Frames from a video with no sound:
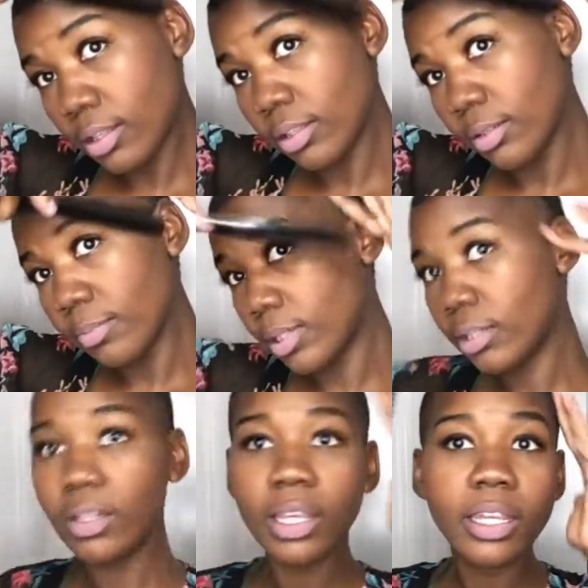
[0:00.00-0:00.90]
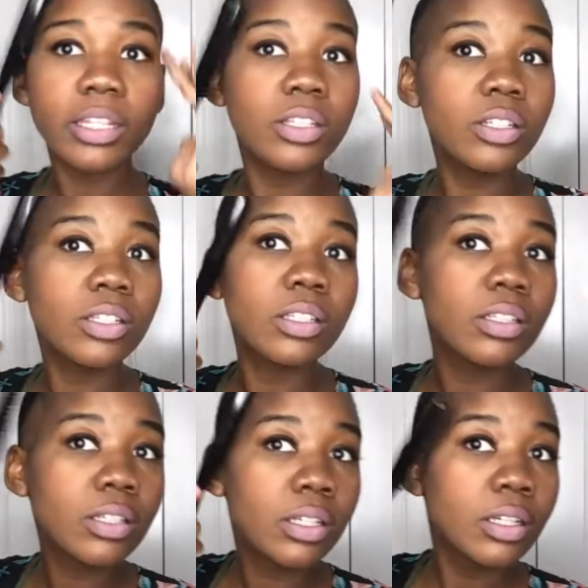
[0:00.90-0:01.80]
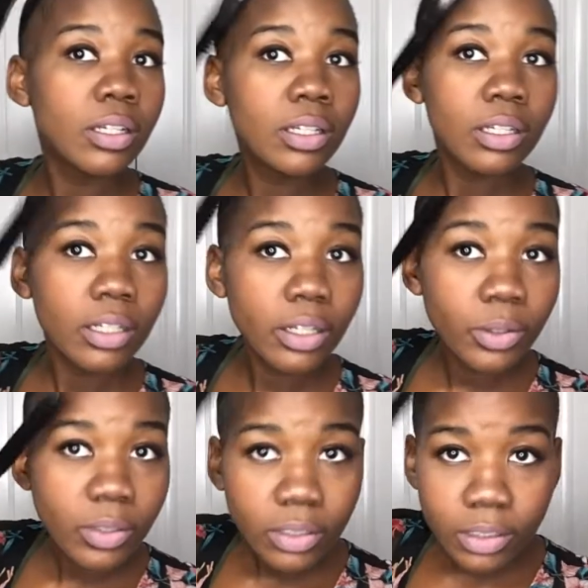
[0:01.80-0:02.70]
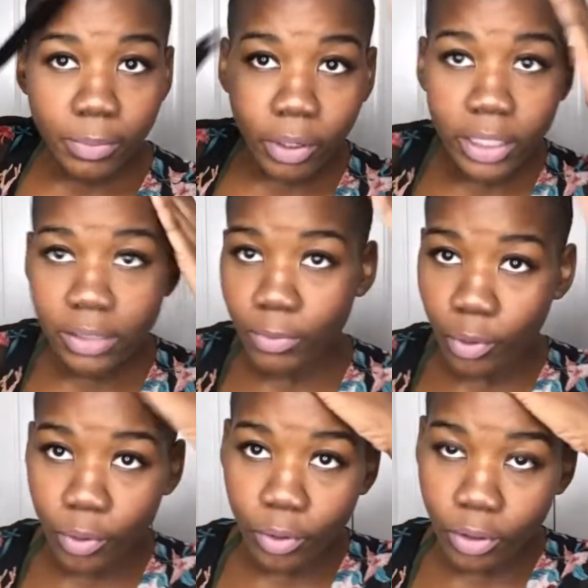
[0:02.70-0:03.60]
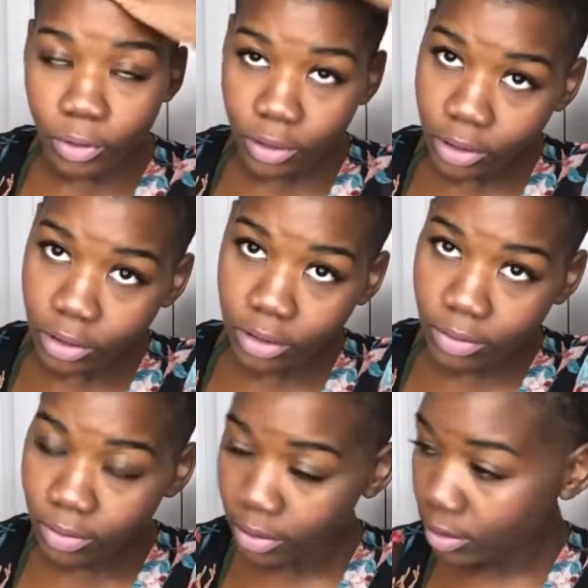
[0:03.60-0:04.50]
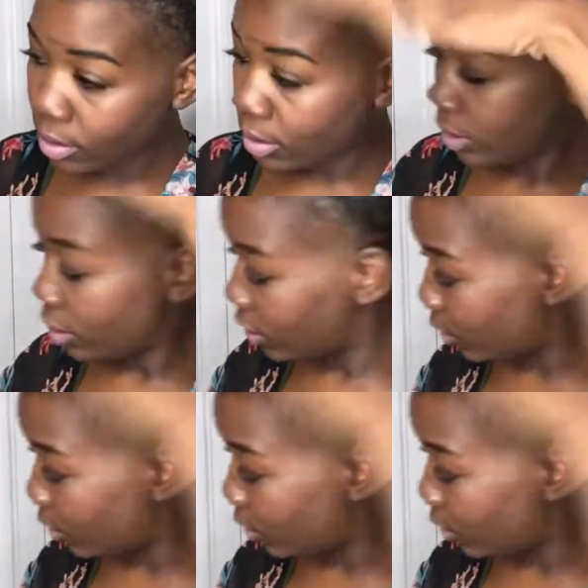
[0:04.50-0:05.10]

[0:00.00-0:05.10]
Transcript: The edges. Now you can spray some oil or just, you